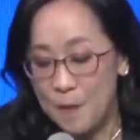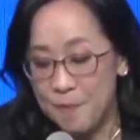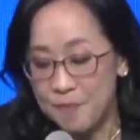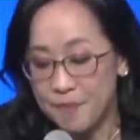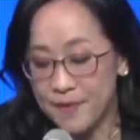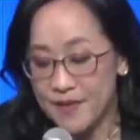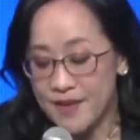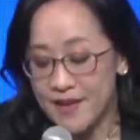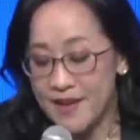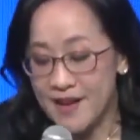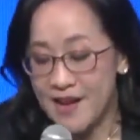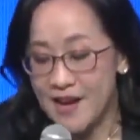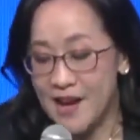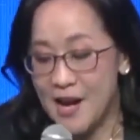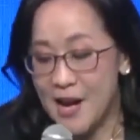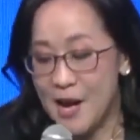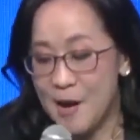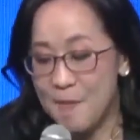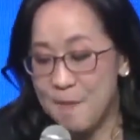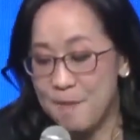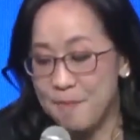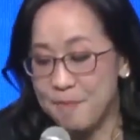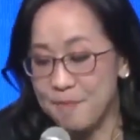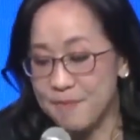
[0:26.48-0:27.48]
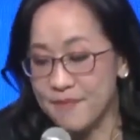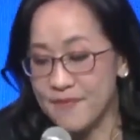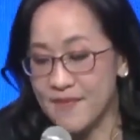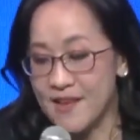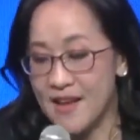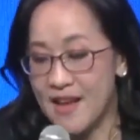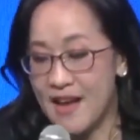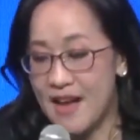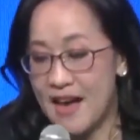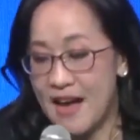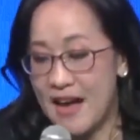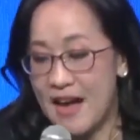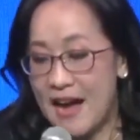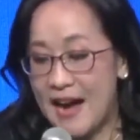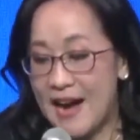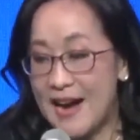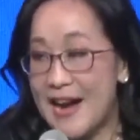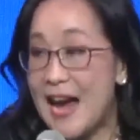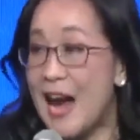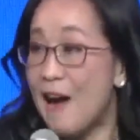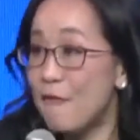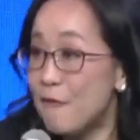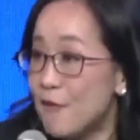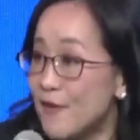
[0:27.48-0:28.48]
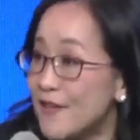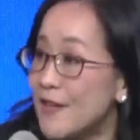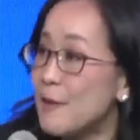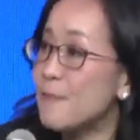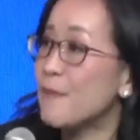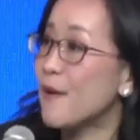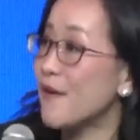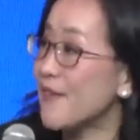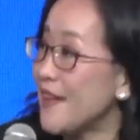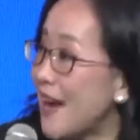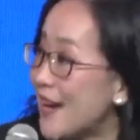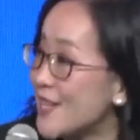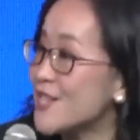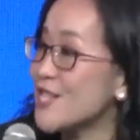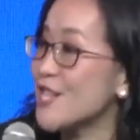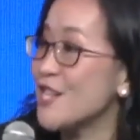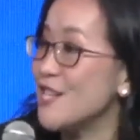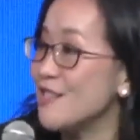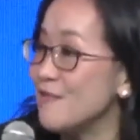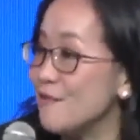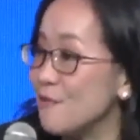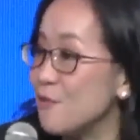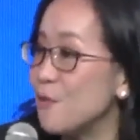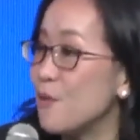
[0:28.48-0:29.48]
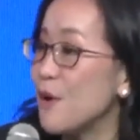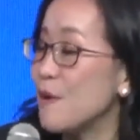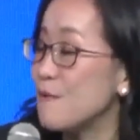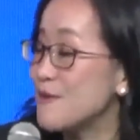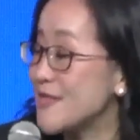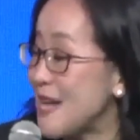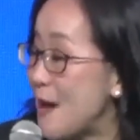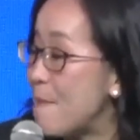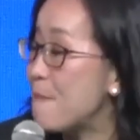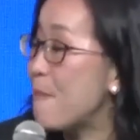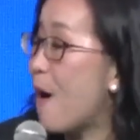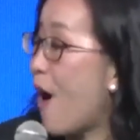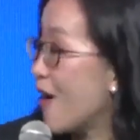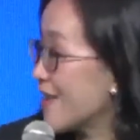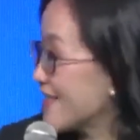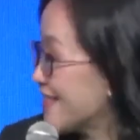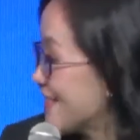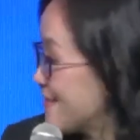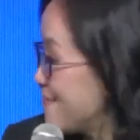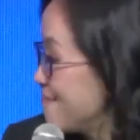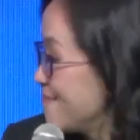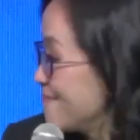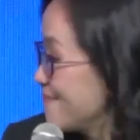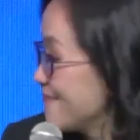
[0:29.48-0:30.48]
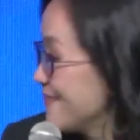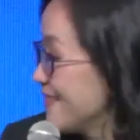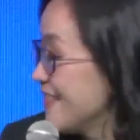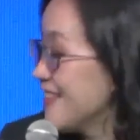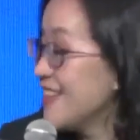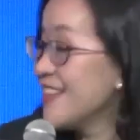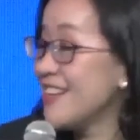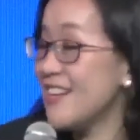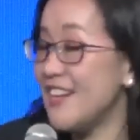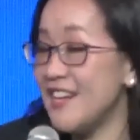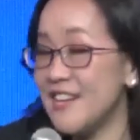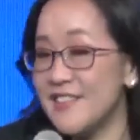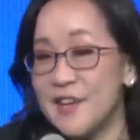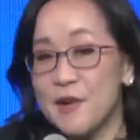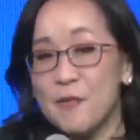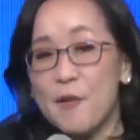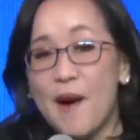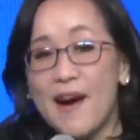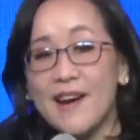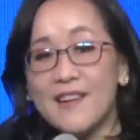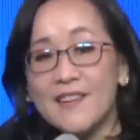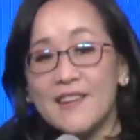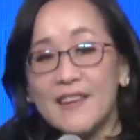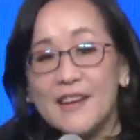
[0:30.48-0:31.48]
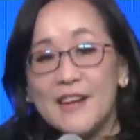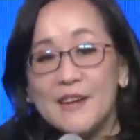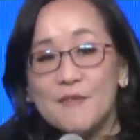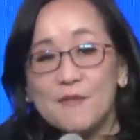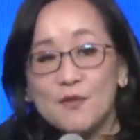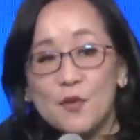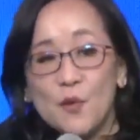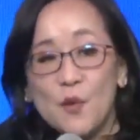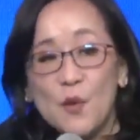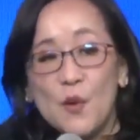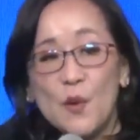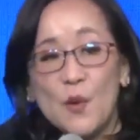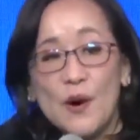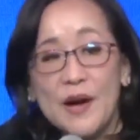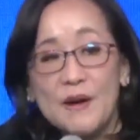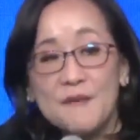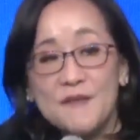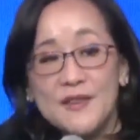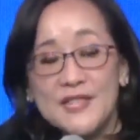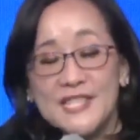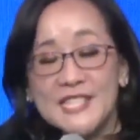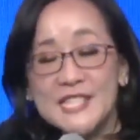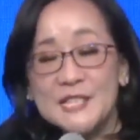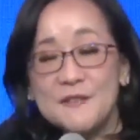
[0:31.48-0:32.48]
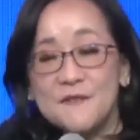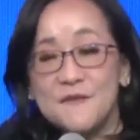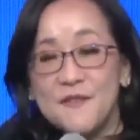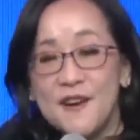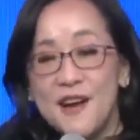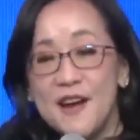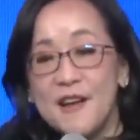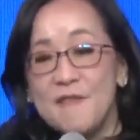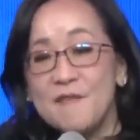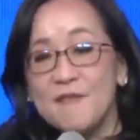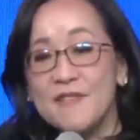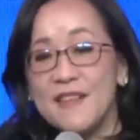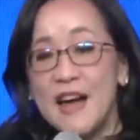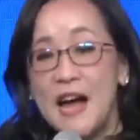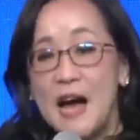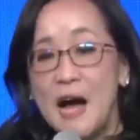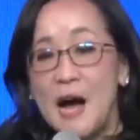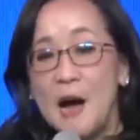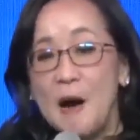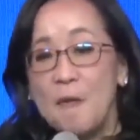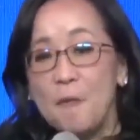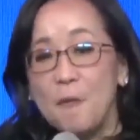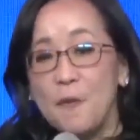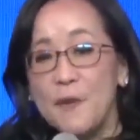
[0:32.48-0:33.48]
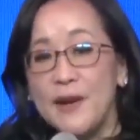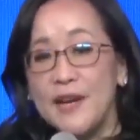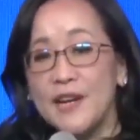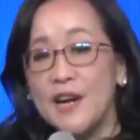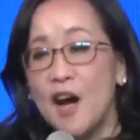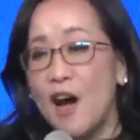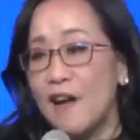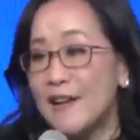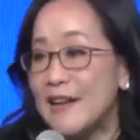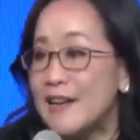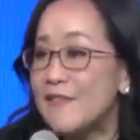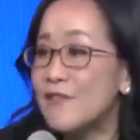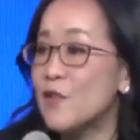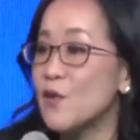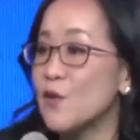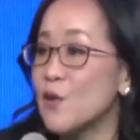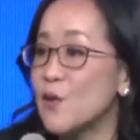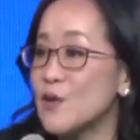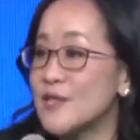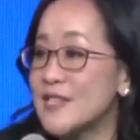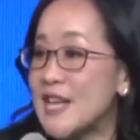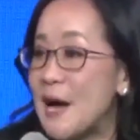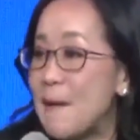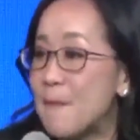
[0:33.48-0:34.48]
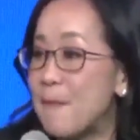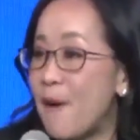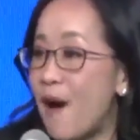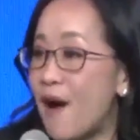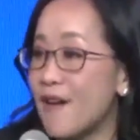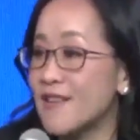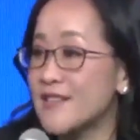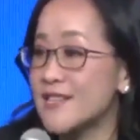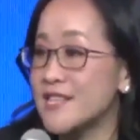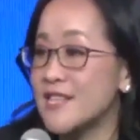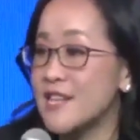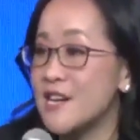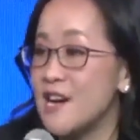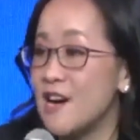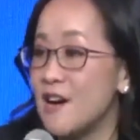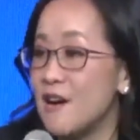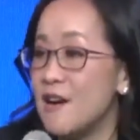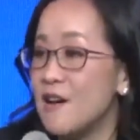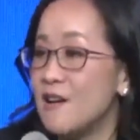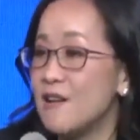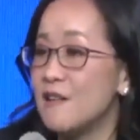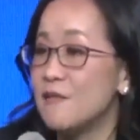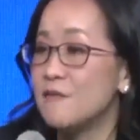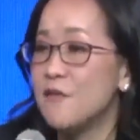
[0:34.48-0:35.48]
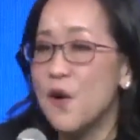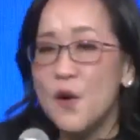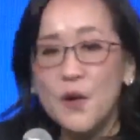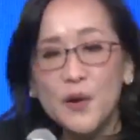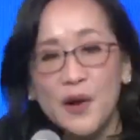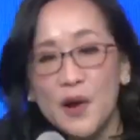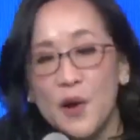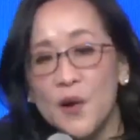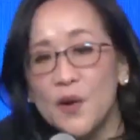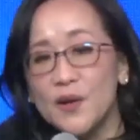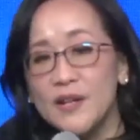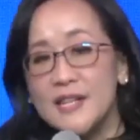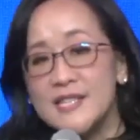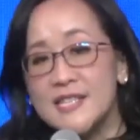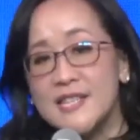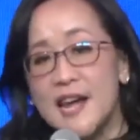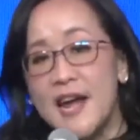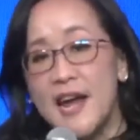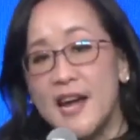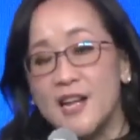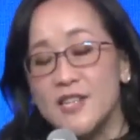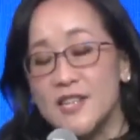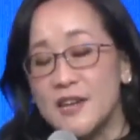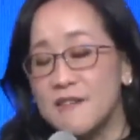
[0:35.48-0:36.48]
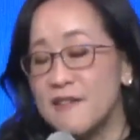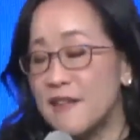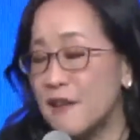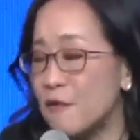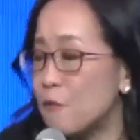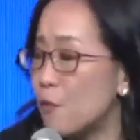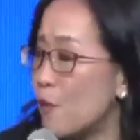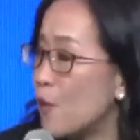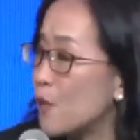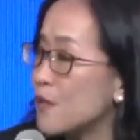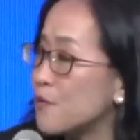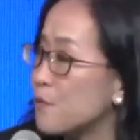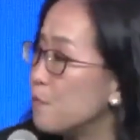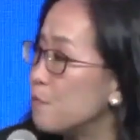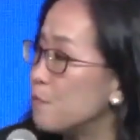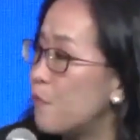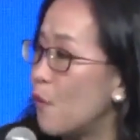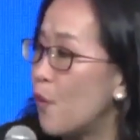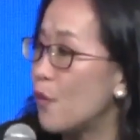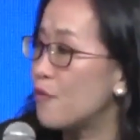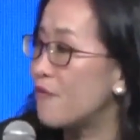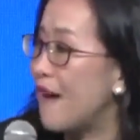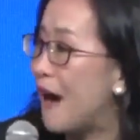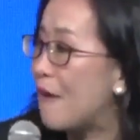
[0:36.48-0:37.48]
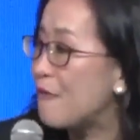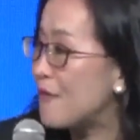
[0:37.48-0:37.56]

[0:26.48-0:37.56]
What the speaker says: I have a deep connection with Sandbox. Indirectly through a VC fund, we got into Sandbox very early stage, I think 4 or 5 years